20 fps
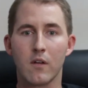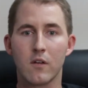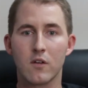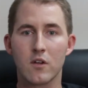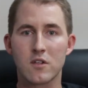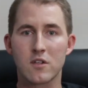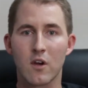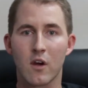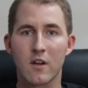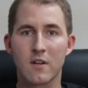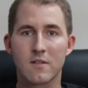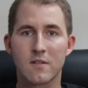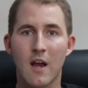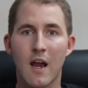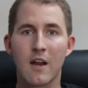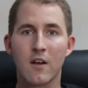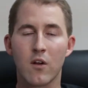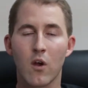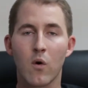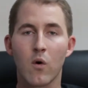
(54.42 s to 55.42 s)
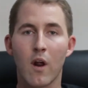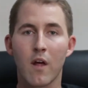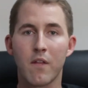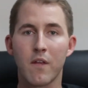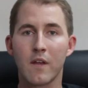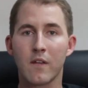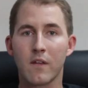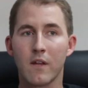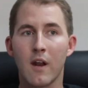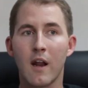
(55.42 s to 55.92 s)
Just on a side note, I
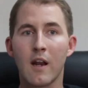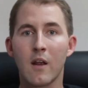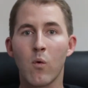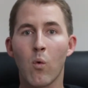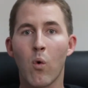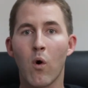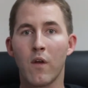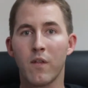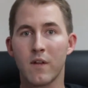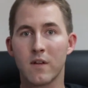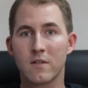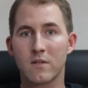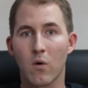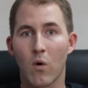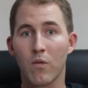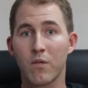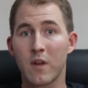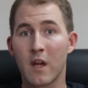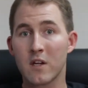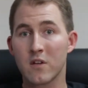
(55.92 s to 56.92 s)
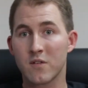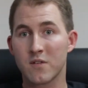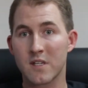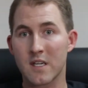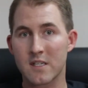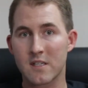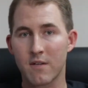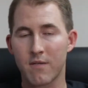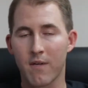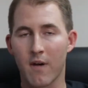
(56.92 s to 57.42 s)
think that anyone that's over the age of
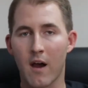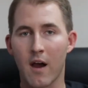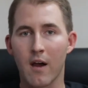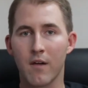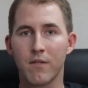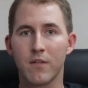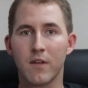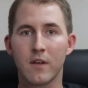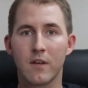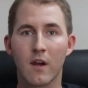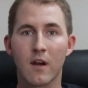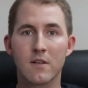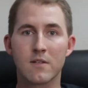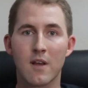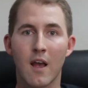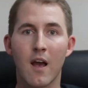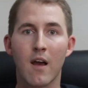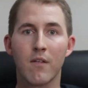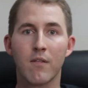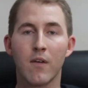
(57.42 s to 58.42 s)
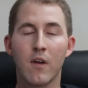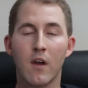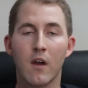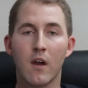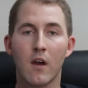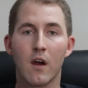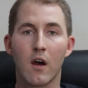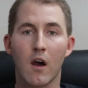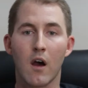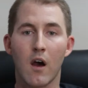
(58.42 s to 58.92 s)
65 that does have
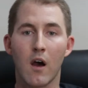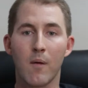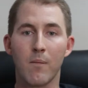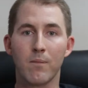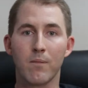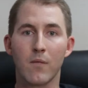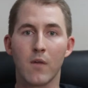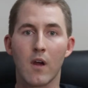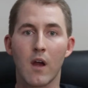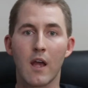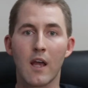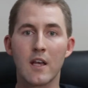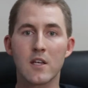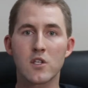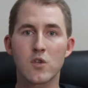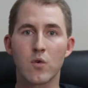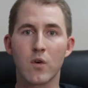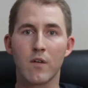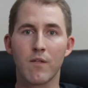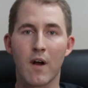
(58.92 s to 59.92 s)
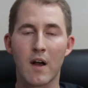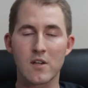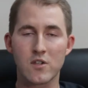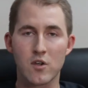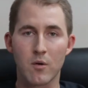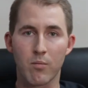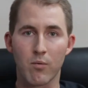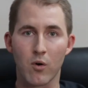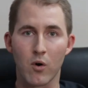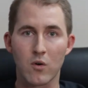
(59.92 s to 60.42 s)
a history of
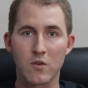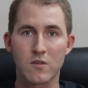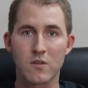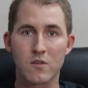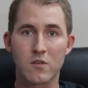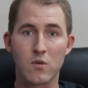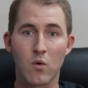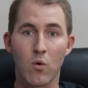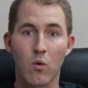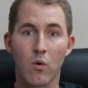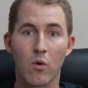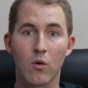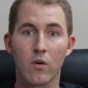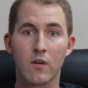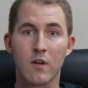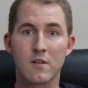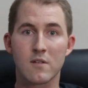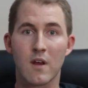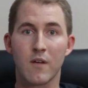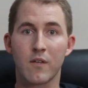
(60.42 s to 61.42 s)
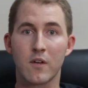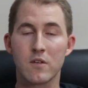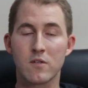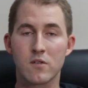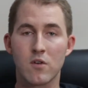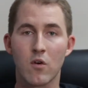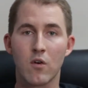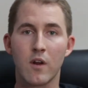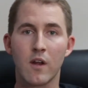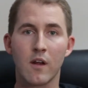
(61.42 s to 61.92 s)
osteoporosis or does have
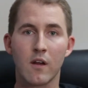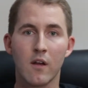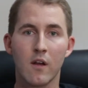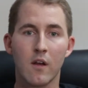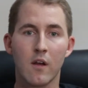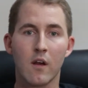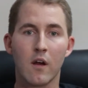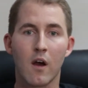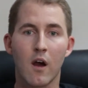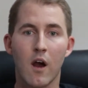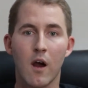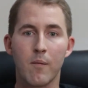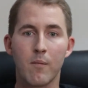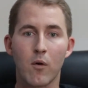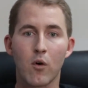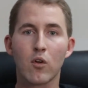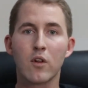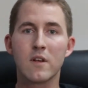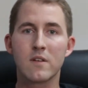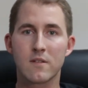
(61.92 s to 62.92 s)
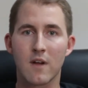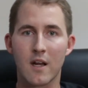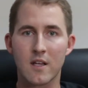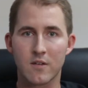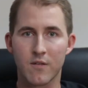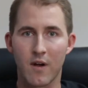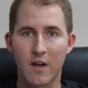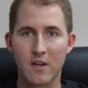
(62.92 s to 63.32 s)
concerning early signs of